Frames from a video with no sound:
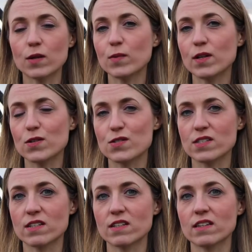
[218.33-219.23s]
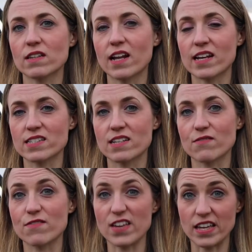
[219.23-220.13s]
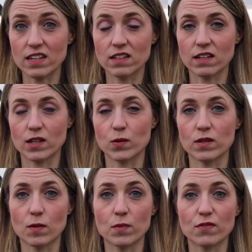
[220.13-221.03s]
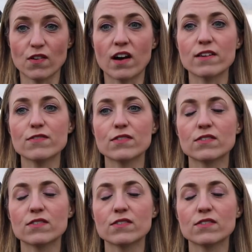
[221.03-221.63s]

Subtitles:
we lose the letter V, like with number 5.